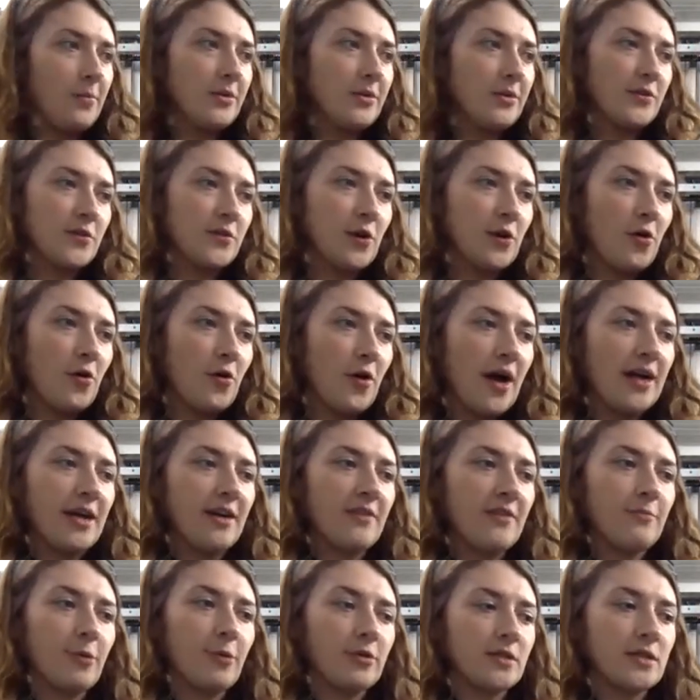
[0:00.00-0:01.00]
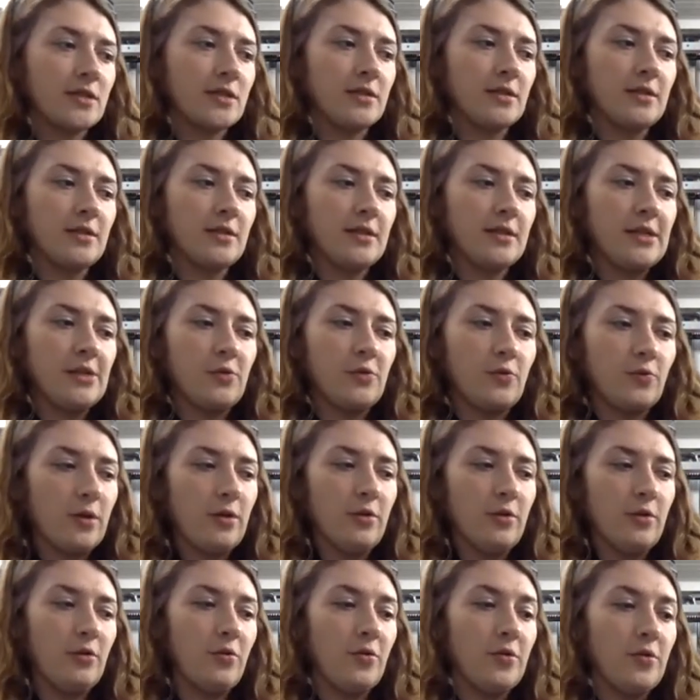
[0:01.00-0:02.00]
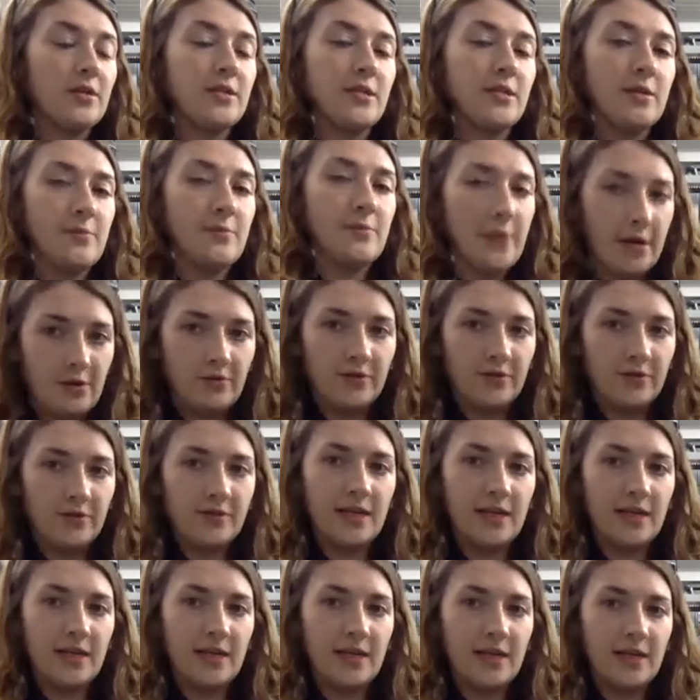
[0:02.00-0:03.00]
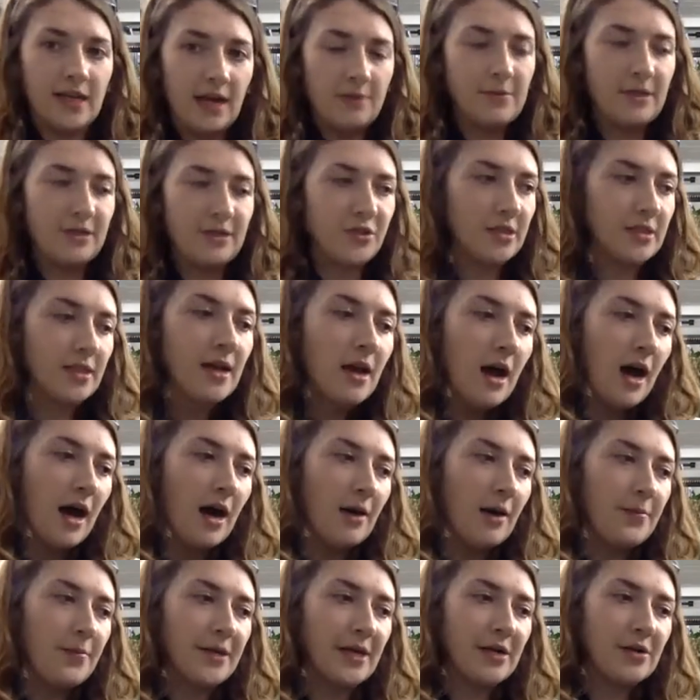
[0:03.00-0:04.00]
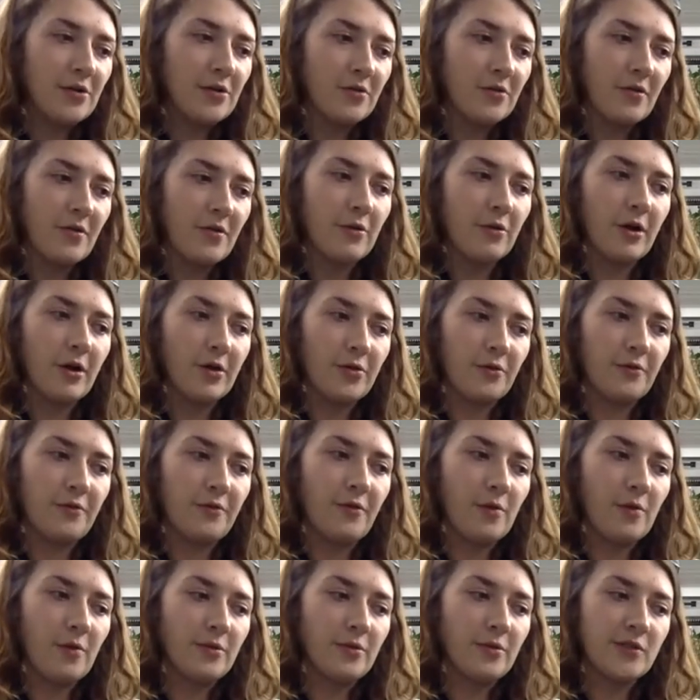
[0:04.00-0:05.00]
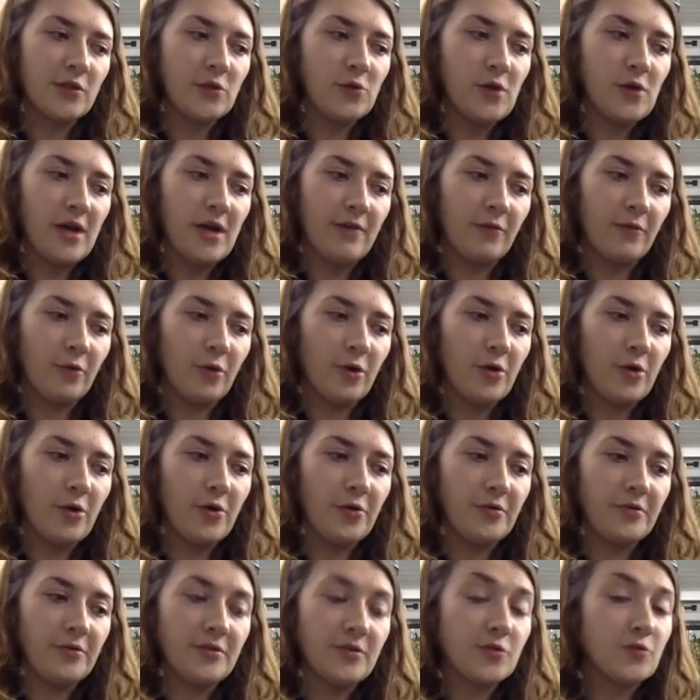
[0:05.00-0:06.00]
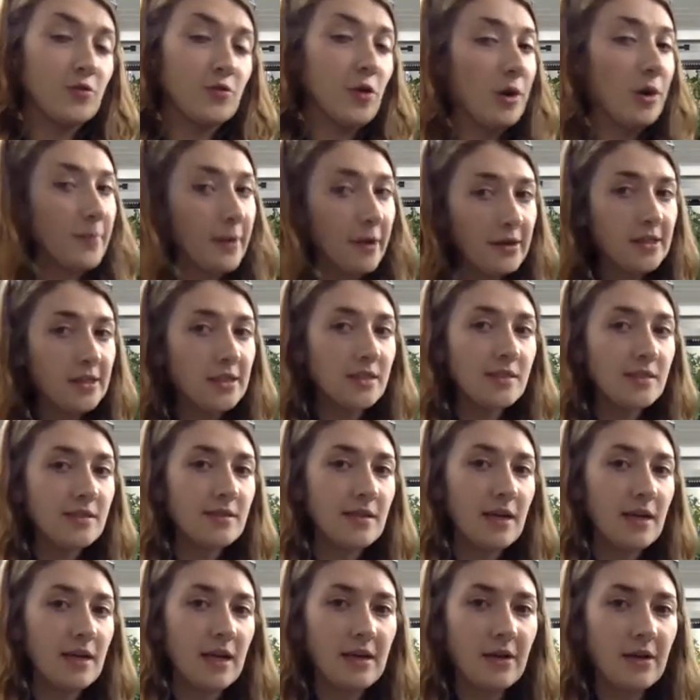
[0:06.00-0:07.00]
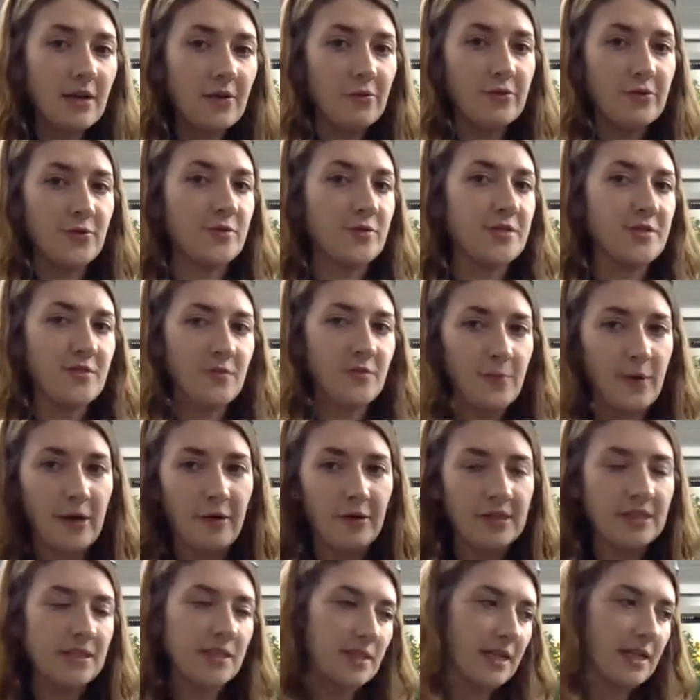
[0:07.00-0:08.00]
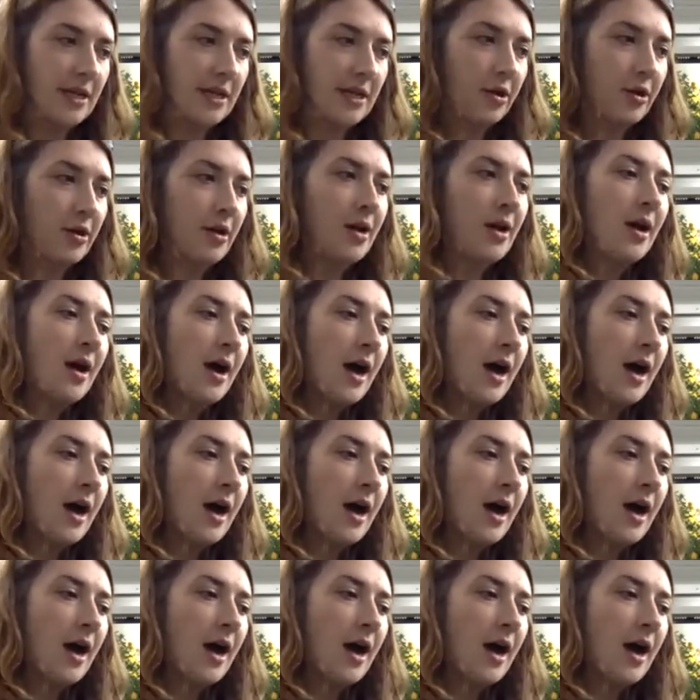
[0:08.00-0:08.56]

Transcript: So I have personally grown tomatoes, like I had mentioned, but I know that there are other farmers who have grown strawberries and other sorts of berries in here.